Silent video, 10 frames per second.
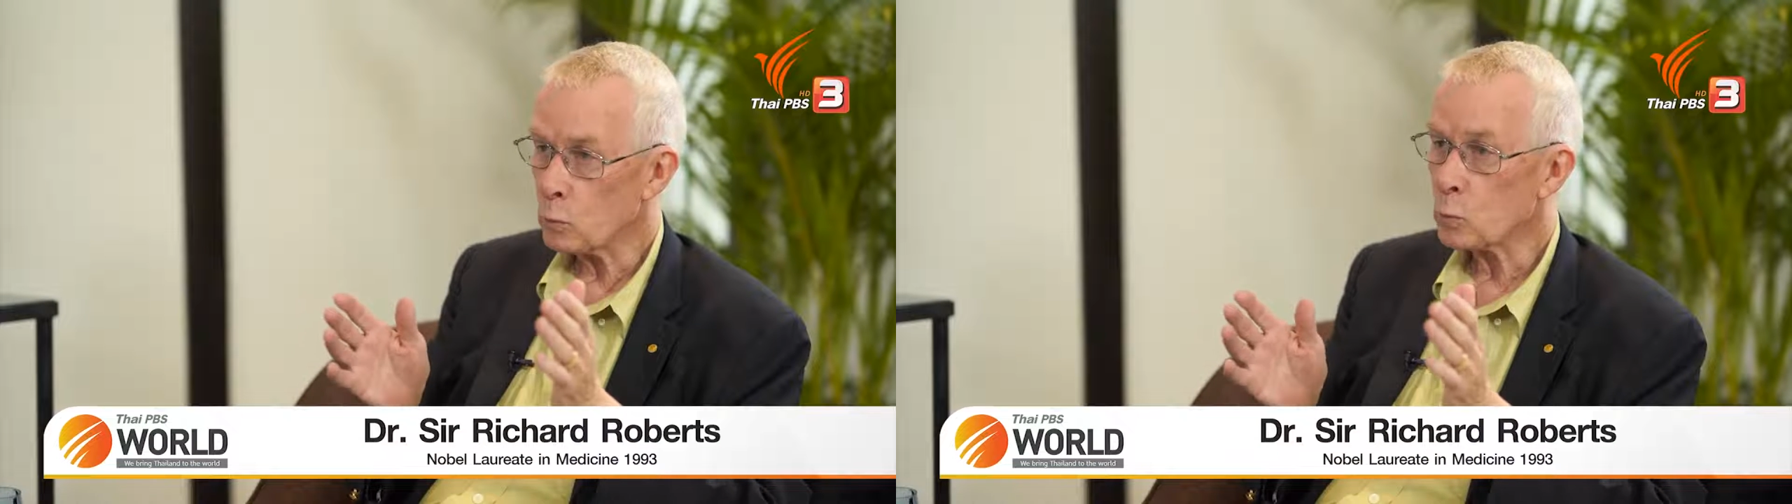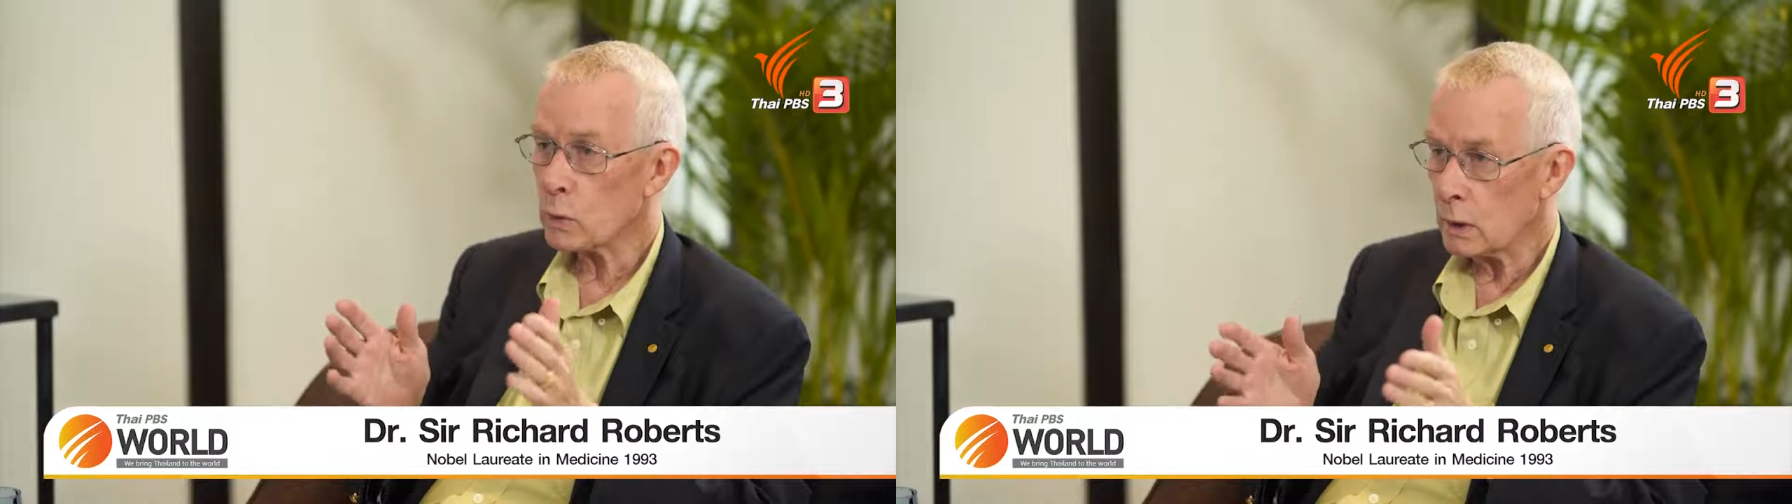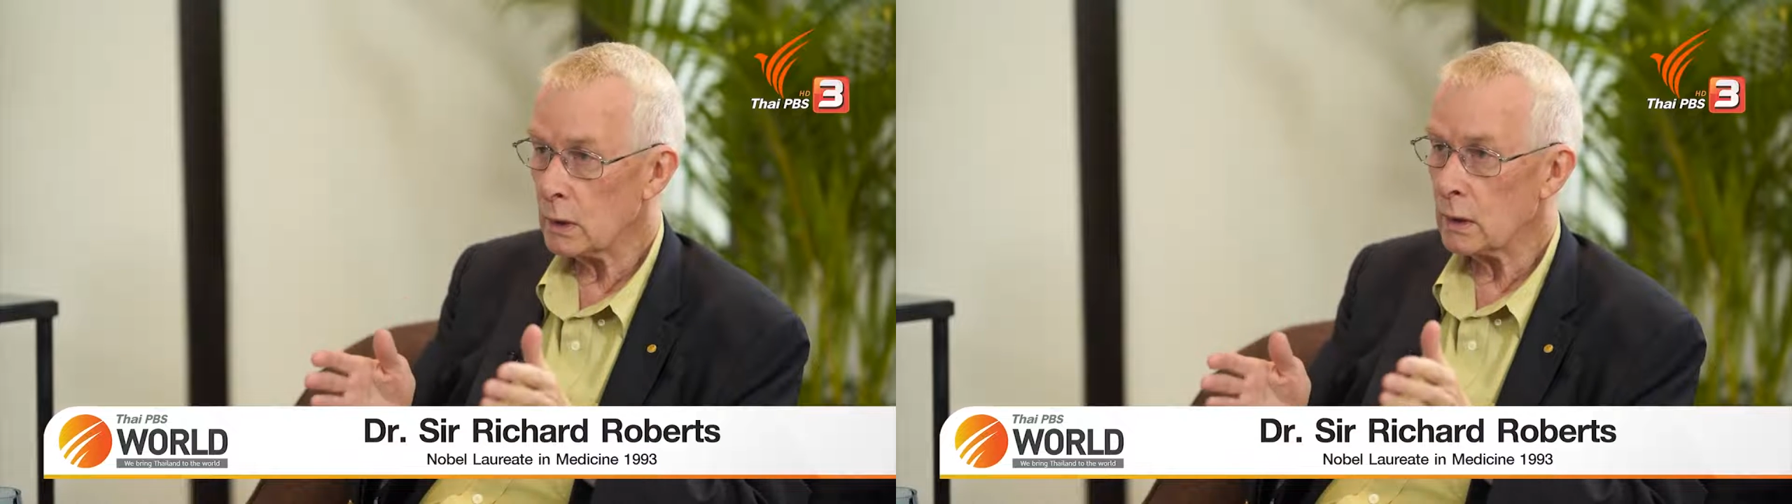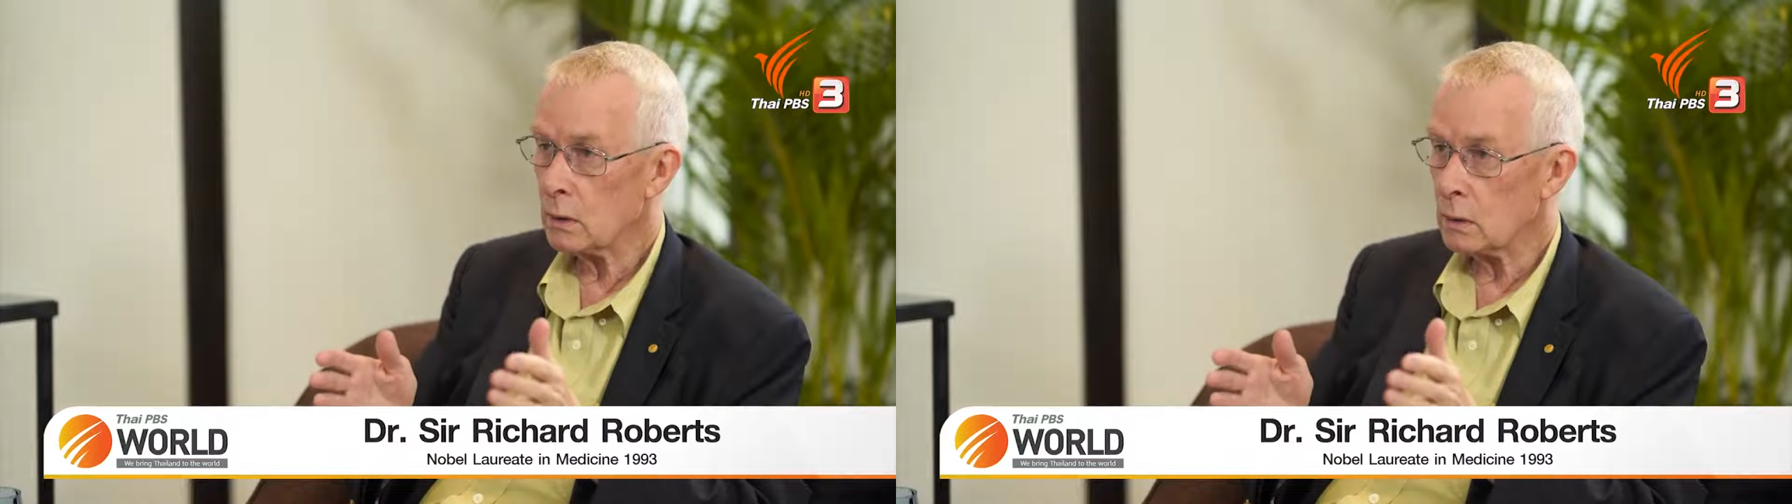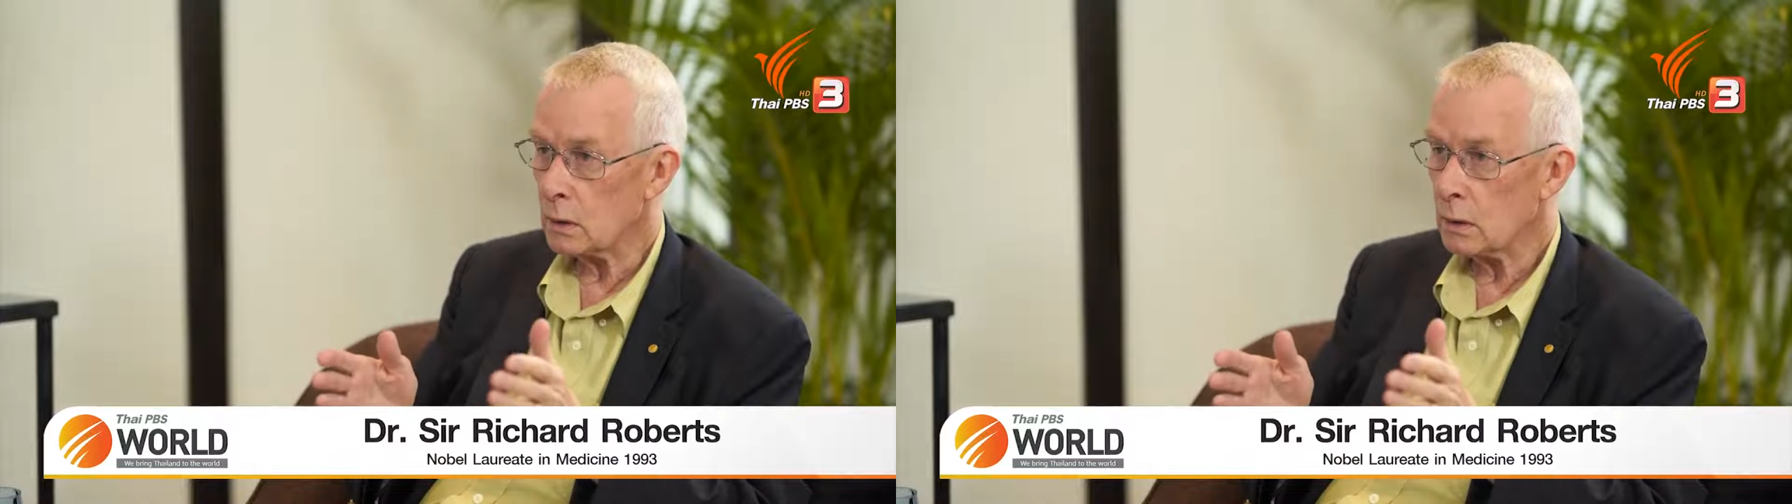really
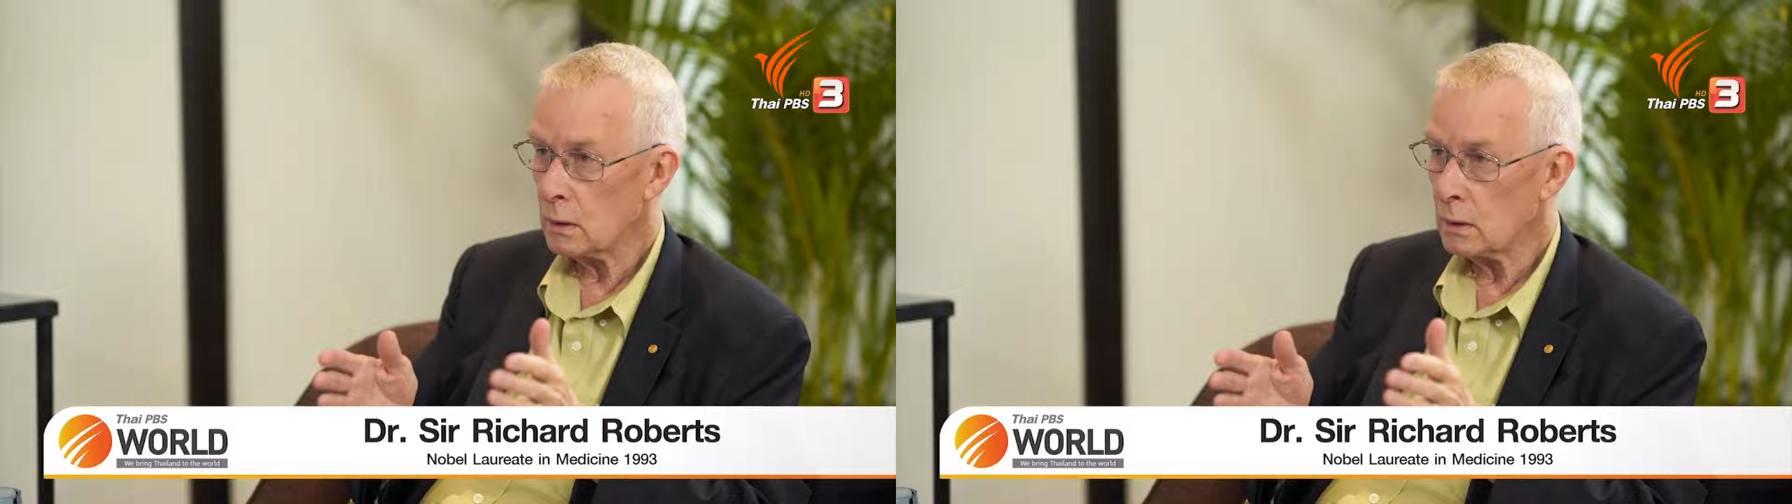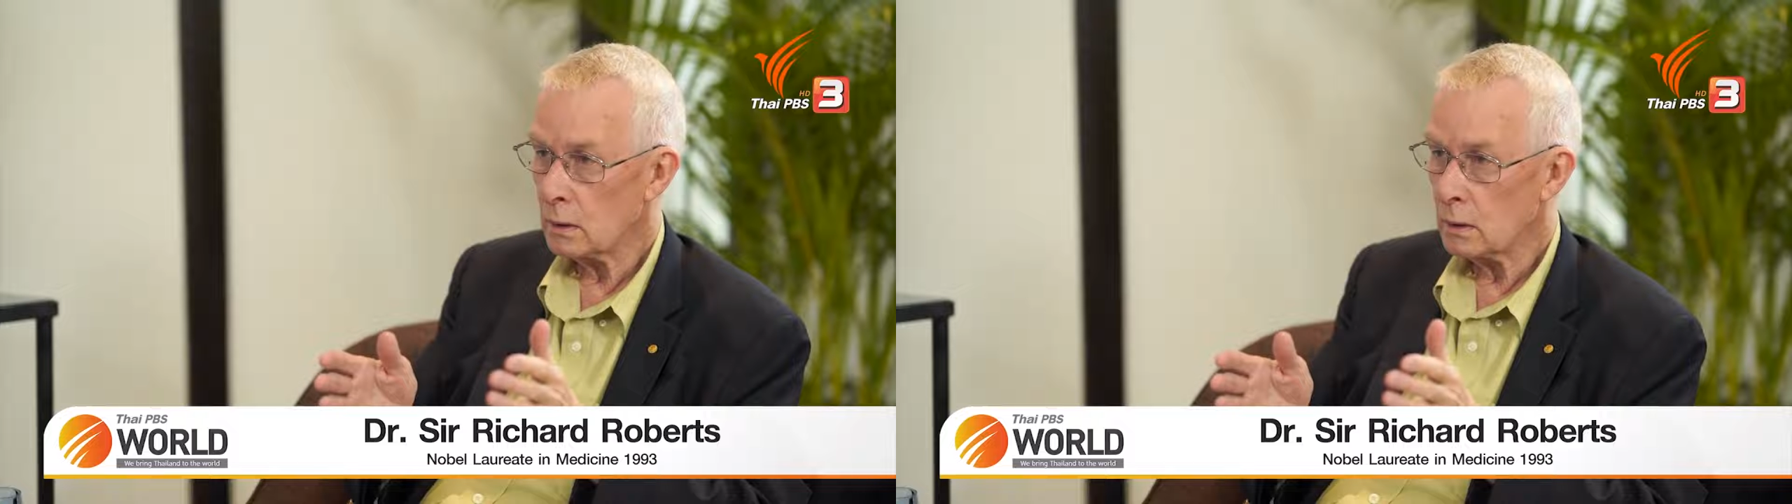good